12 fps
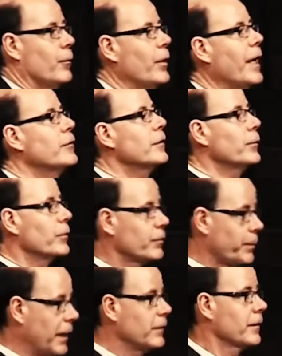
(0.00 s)
We actually
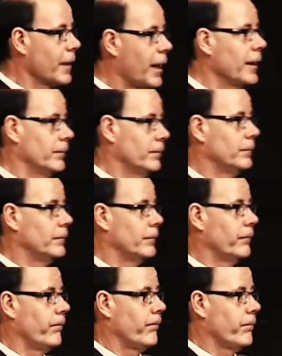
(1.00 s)
respond to God.
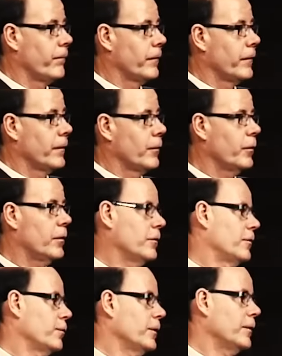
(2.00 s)
We don't
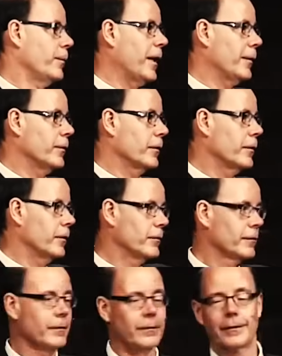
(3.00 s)
just read the Bible and
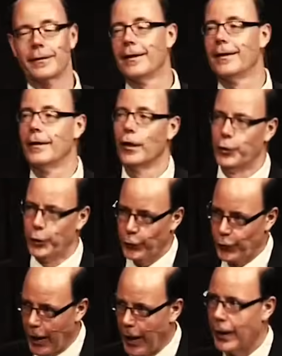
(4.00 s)
close it and
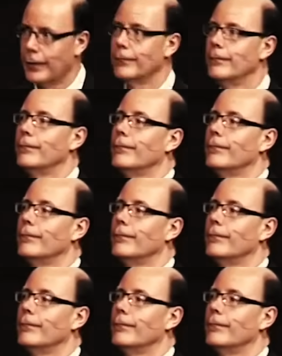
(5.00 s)
did that